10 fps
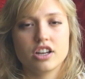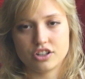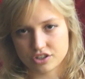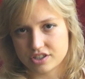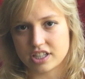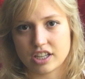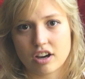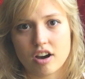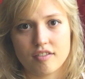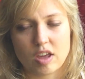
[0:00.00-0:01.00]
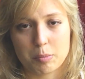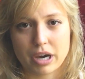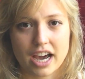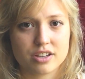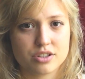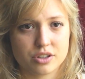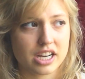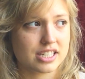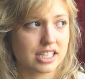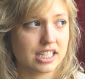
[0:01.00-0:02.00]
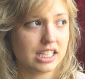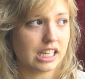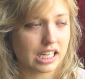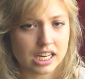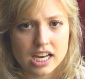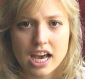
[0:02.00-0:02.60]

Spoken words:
to just think of a pastor as a he,